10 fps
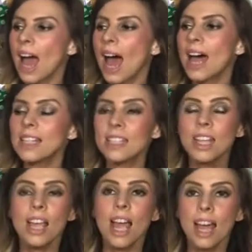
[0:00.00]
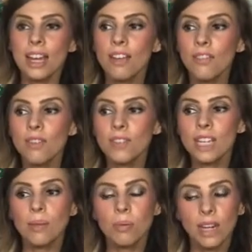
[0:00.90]
And if you've
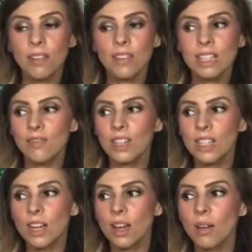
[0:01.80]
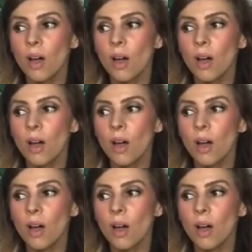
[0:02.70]
seen a previous video,